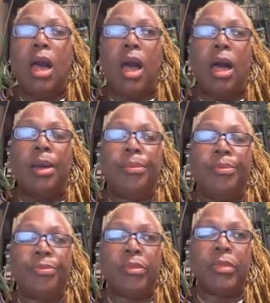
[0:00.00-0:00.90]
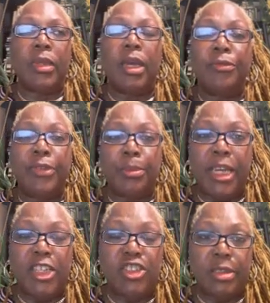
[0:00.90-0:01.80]
um,
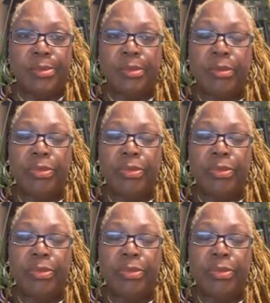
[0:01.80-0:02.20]
inflammation